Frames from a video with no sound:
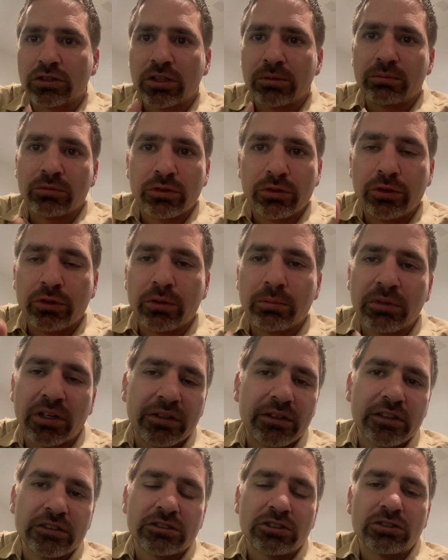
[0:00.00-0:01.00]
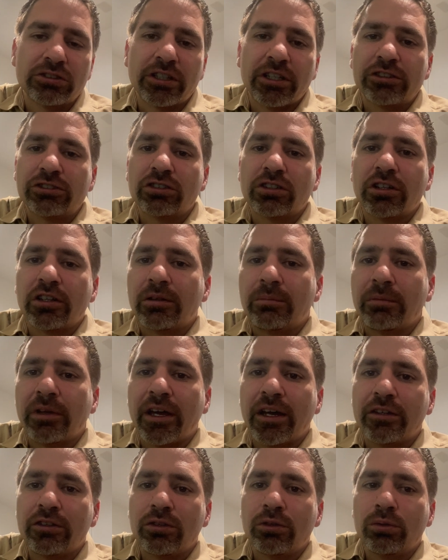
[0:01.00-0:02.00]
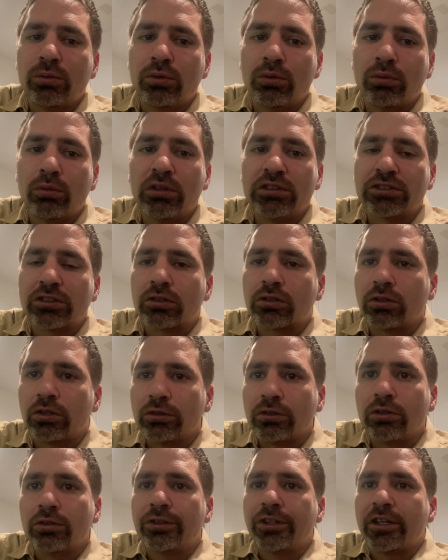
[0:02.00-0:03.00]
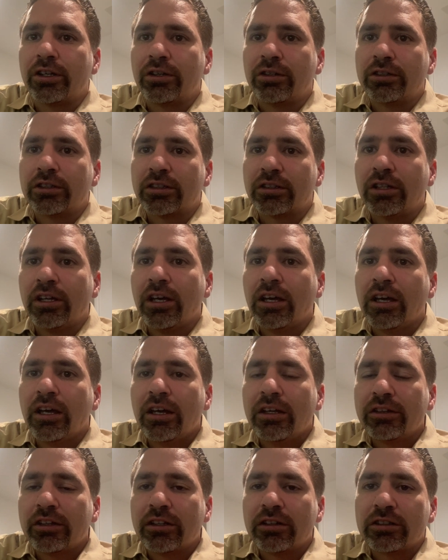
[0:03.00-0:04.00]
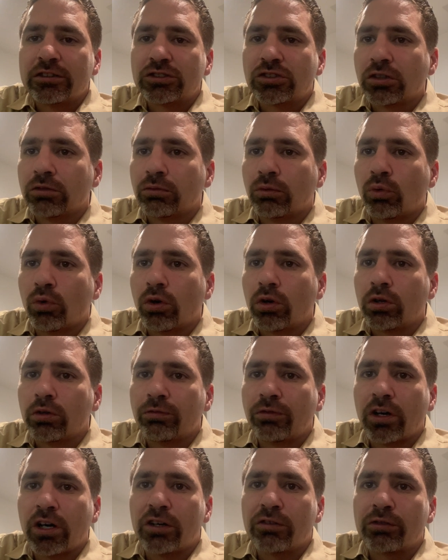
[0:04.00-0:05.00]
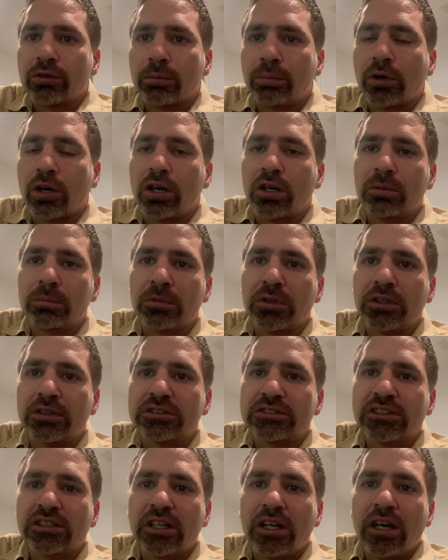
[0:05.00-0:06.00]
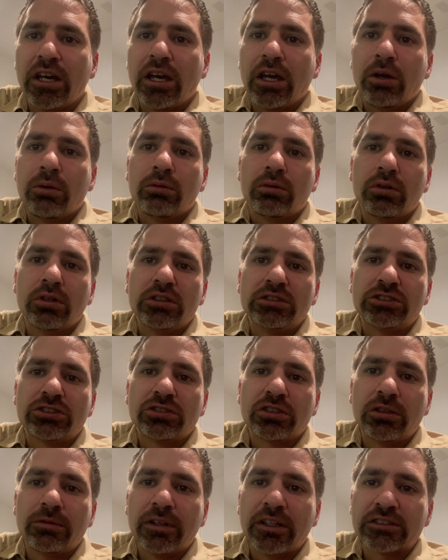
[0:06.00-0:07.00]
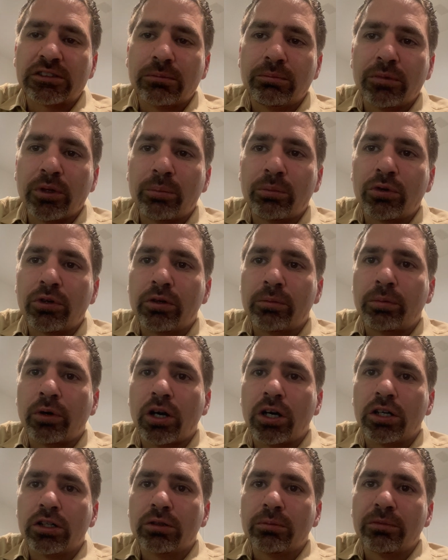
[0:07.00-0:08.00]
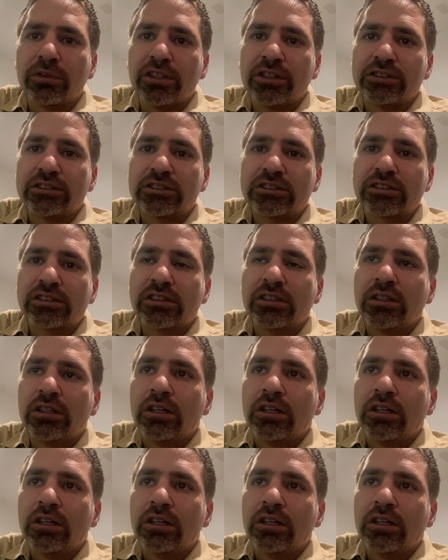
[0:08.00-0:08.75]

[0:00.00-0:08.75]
I'm doing my dissertation on a man who was a colonel during the English Civil War, fought for Parliament, would serve as a member of Parliament